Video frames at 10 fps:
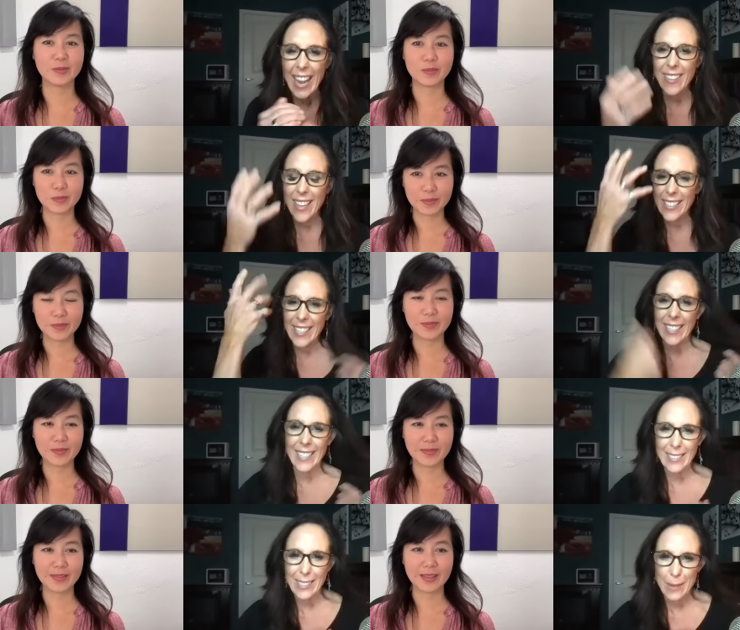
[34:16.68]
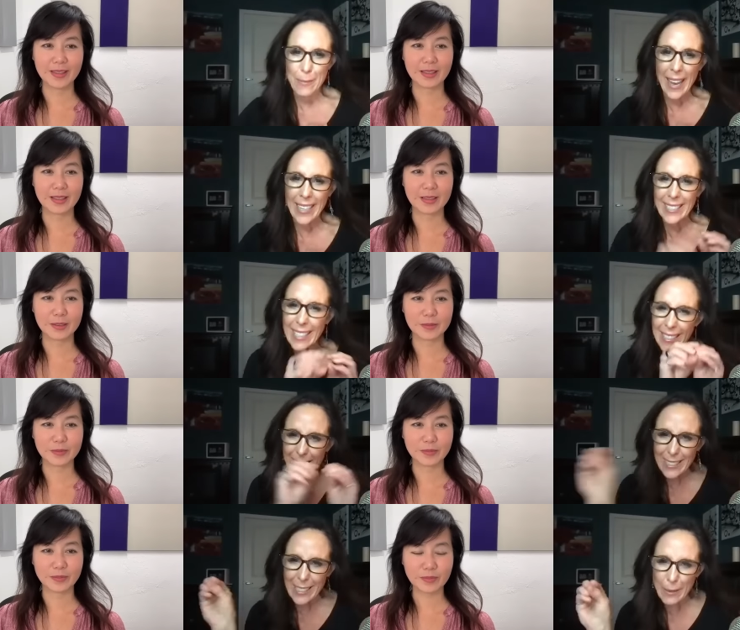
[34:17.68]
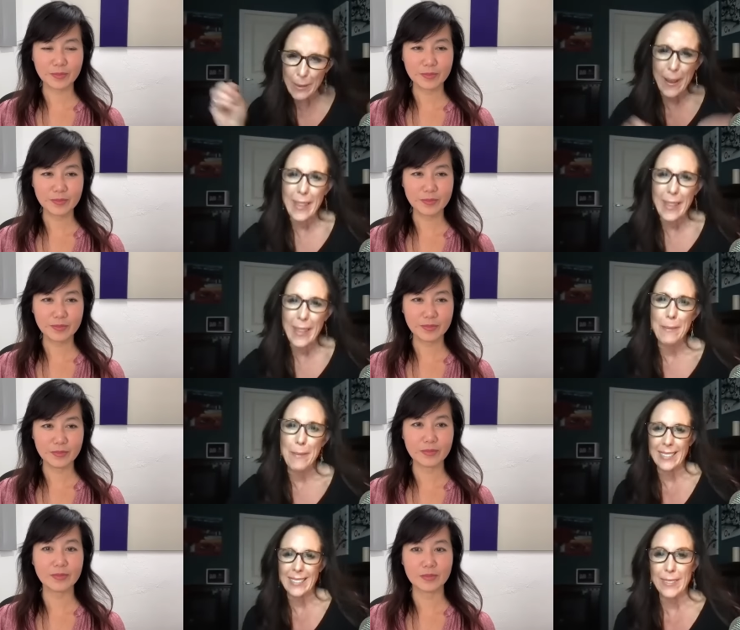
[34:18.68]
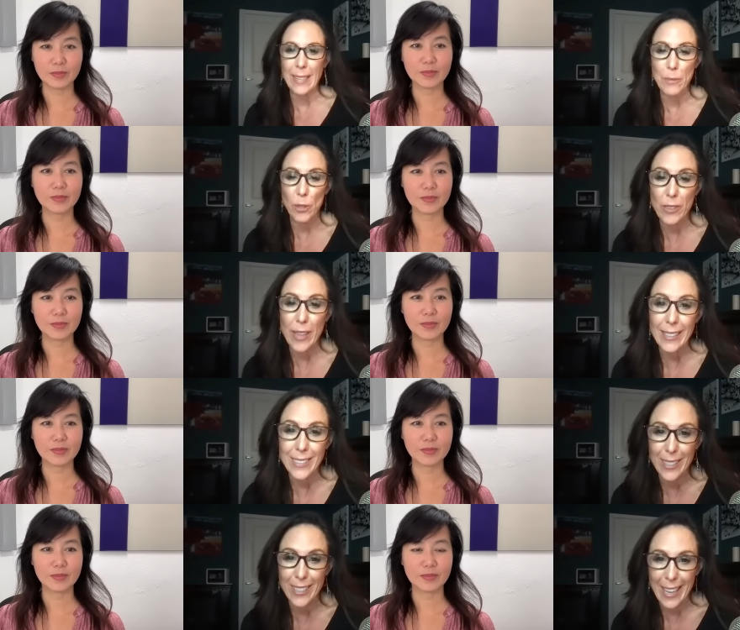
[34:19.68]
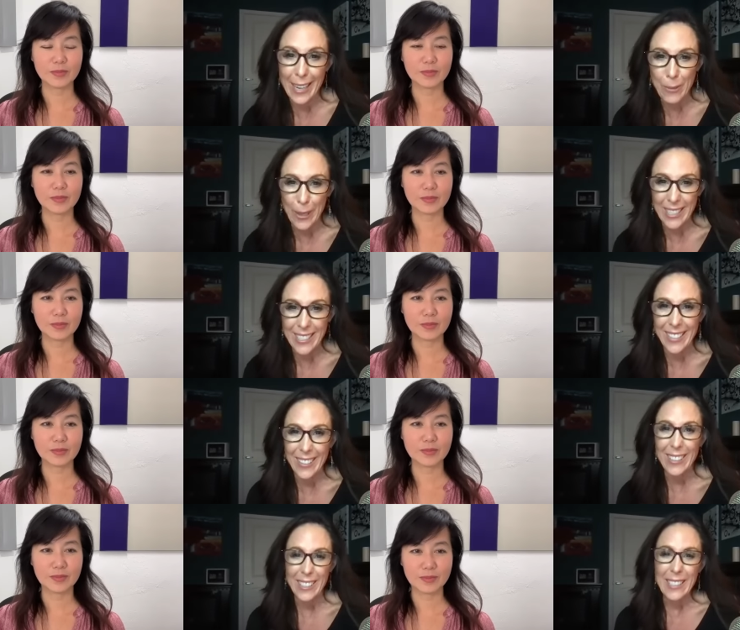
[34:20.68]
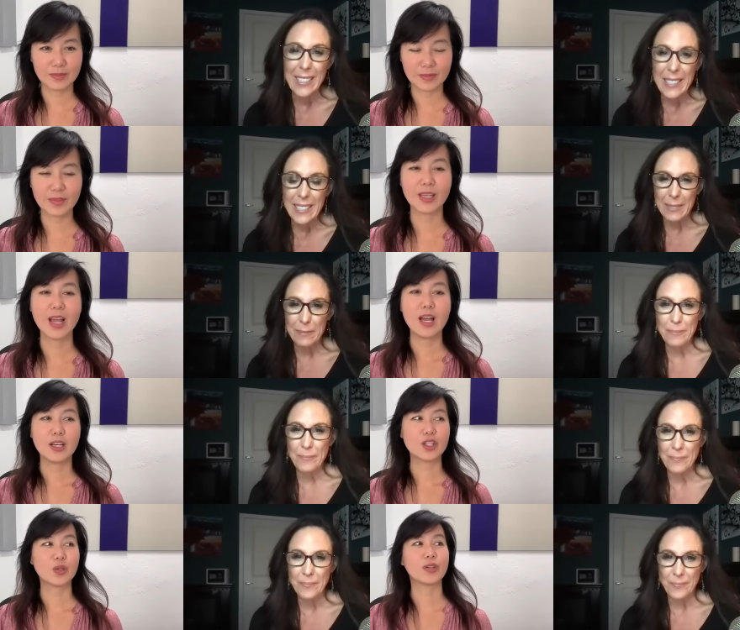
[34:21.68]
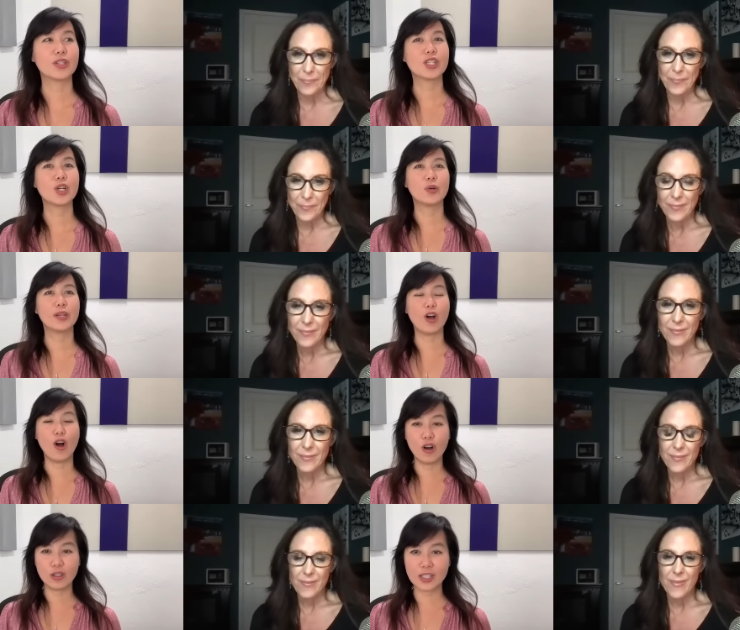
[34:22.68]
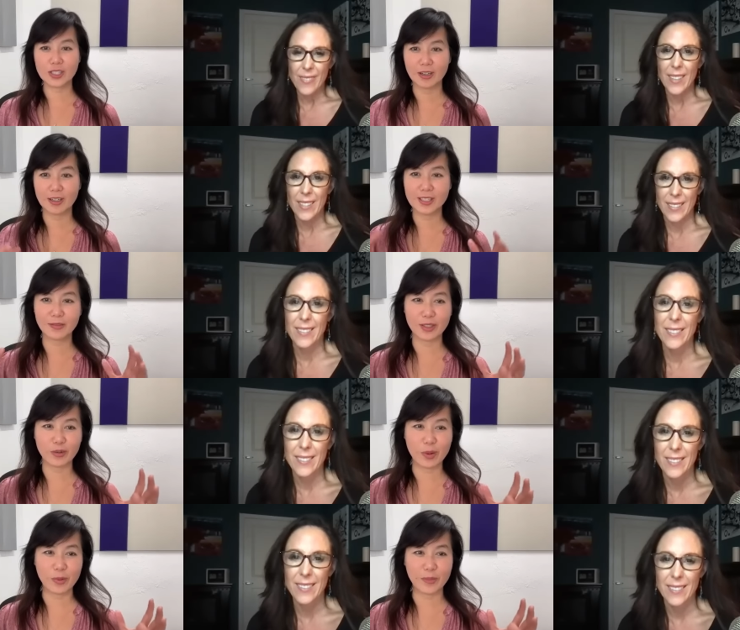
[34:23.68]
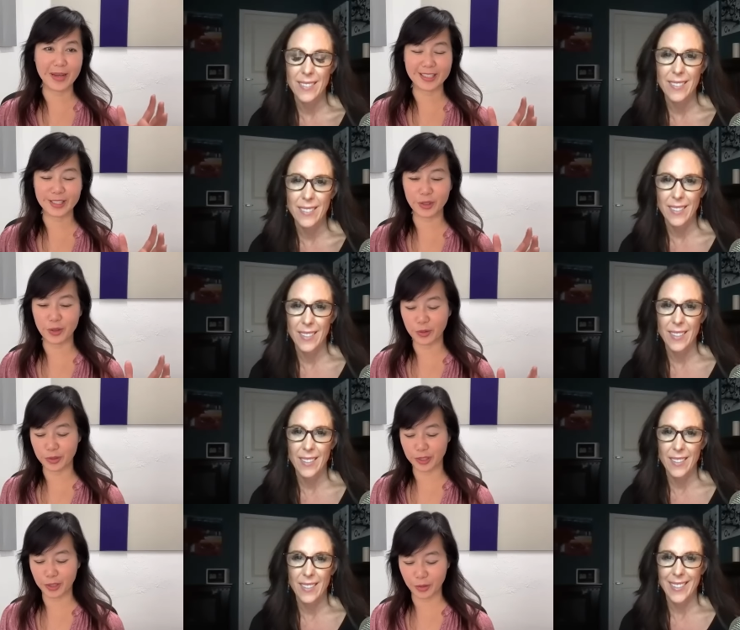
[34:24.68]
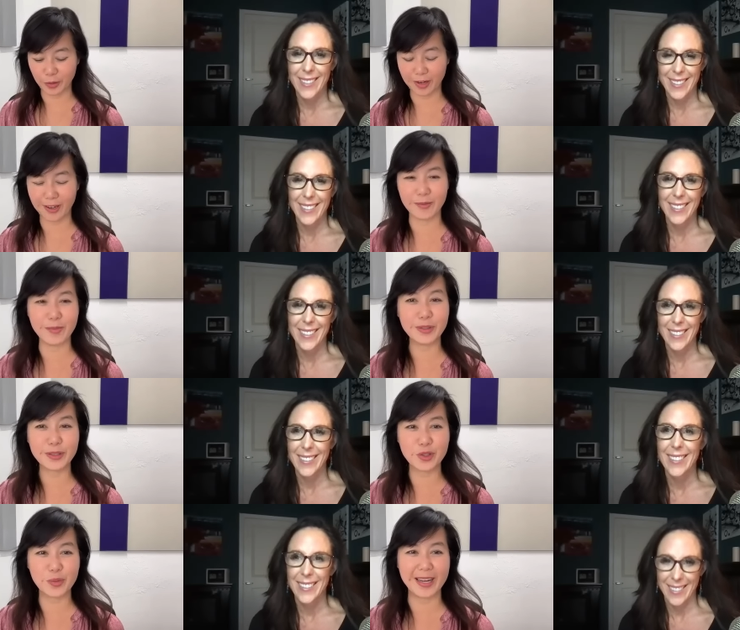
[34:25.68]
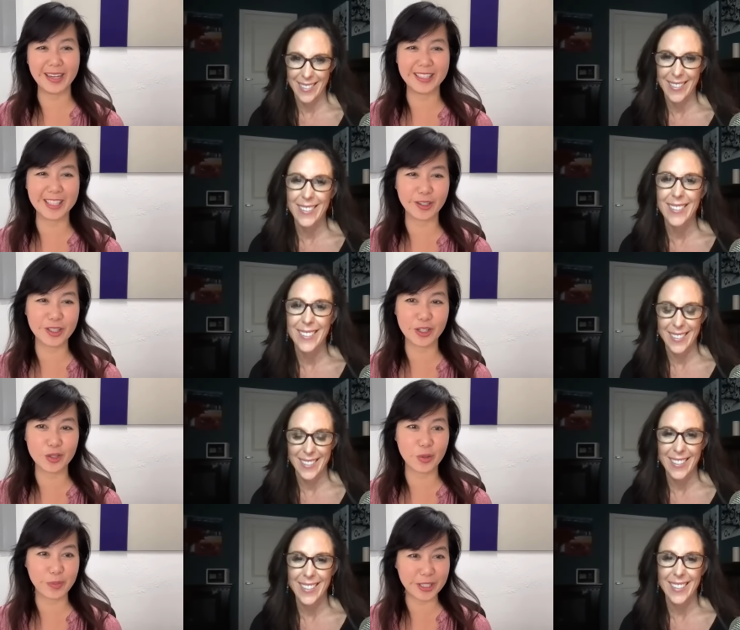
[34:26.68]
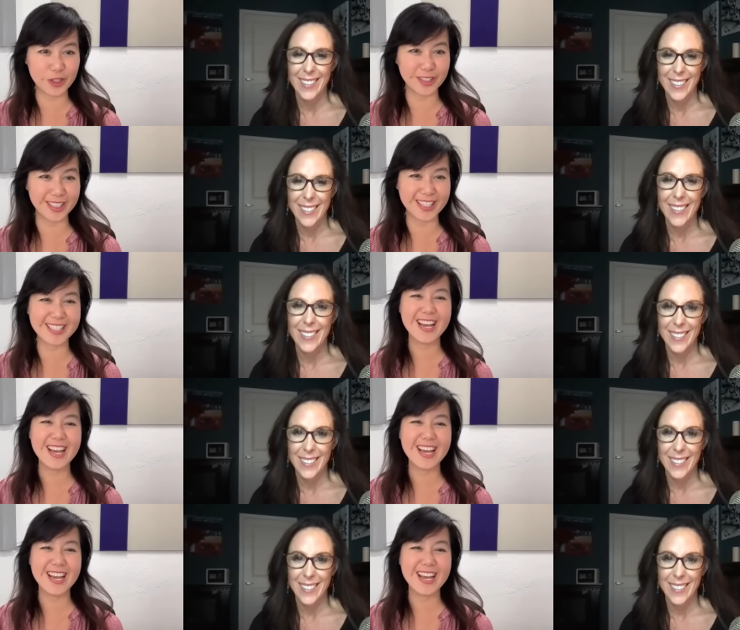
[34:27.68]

Speaker 1: and then get it into the body? Tell us just a little bit about that mechanism, because I'm sure that took a lot of work too.
Speaker 2: Sure. So it all starts, if we can remember back to, you know, uh, middle school biology, it all starts with a Petri dish.